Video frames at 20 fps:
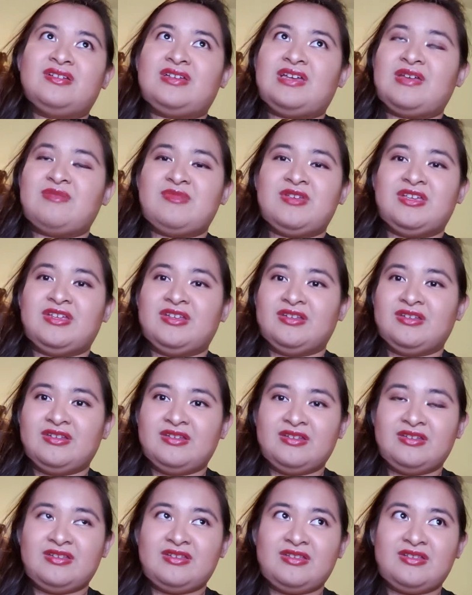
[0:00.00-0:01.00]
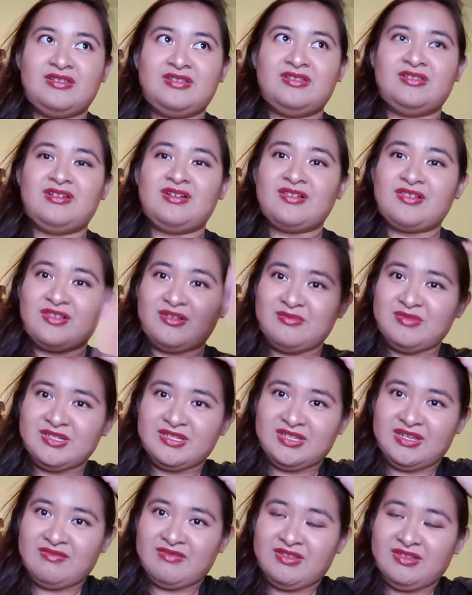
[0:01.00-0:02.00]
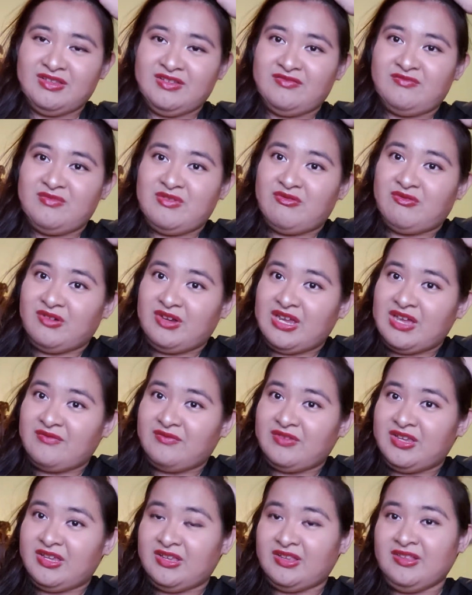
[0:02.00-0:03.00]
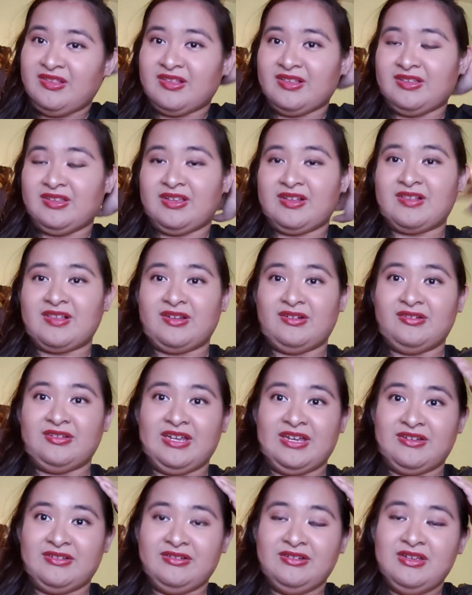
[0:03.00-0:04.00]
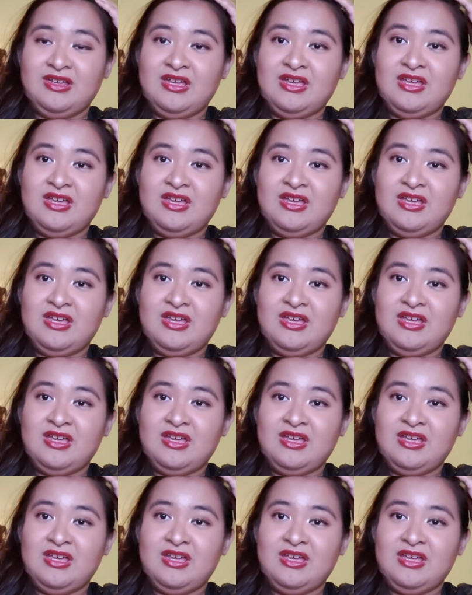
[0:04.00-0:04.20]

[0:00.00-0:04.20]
I mean, there's so much life to live before you have kids and, like, settle down.